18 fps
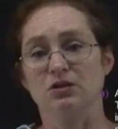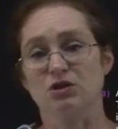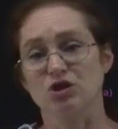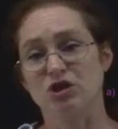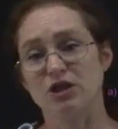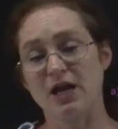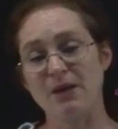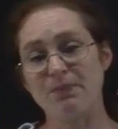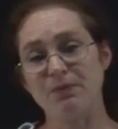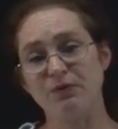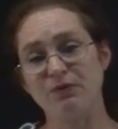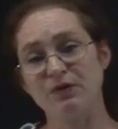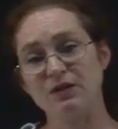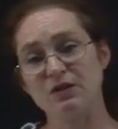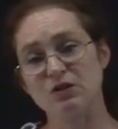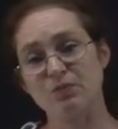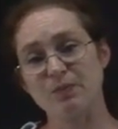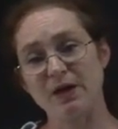the shape of
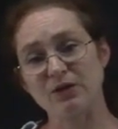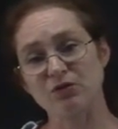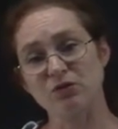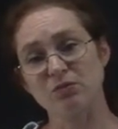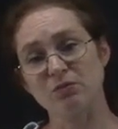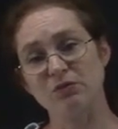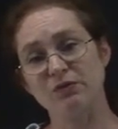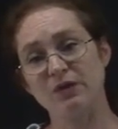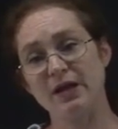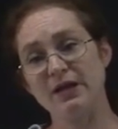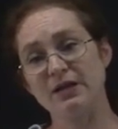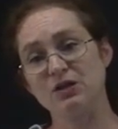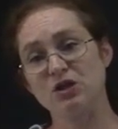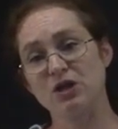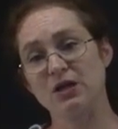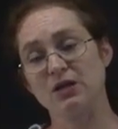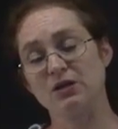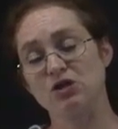this spectrum of light
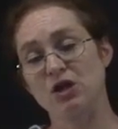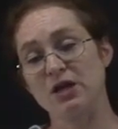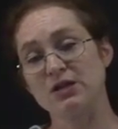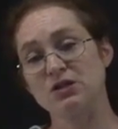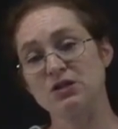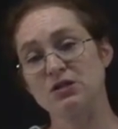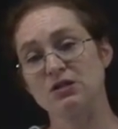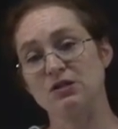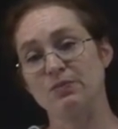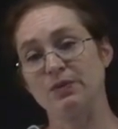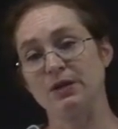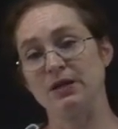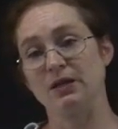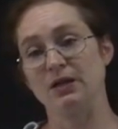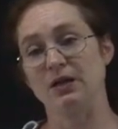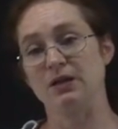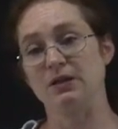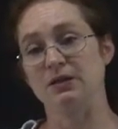ch changes
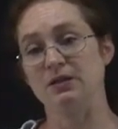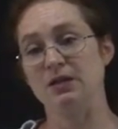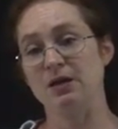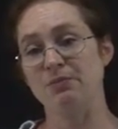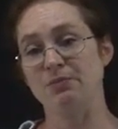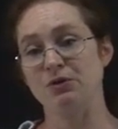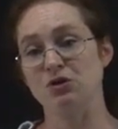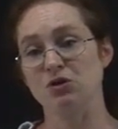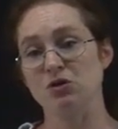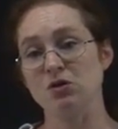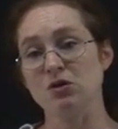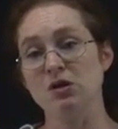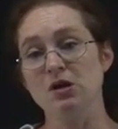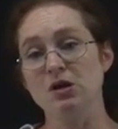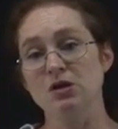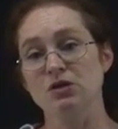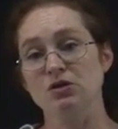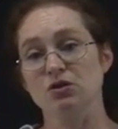depending on the temperature,
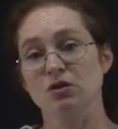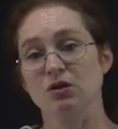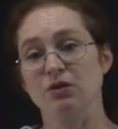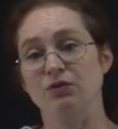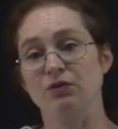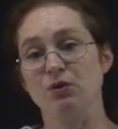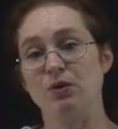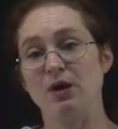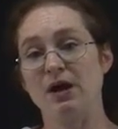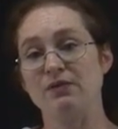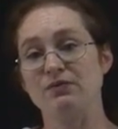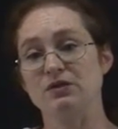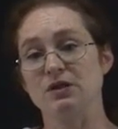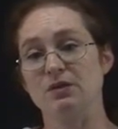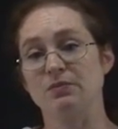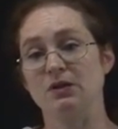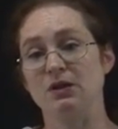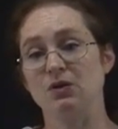so that if you have
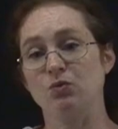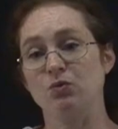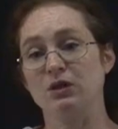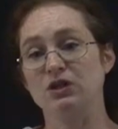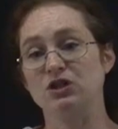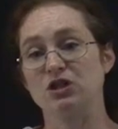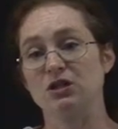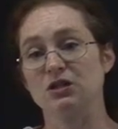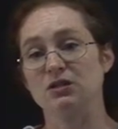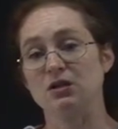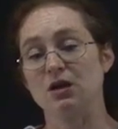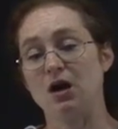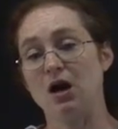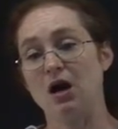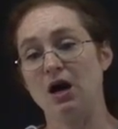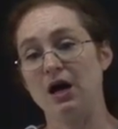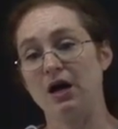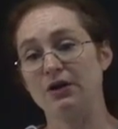something which is
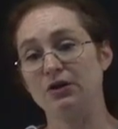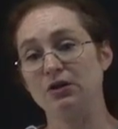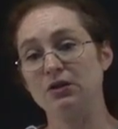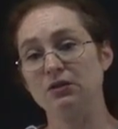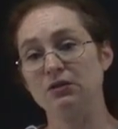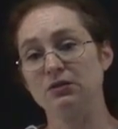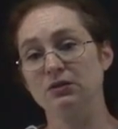hotter,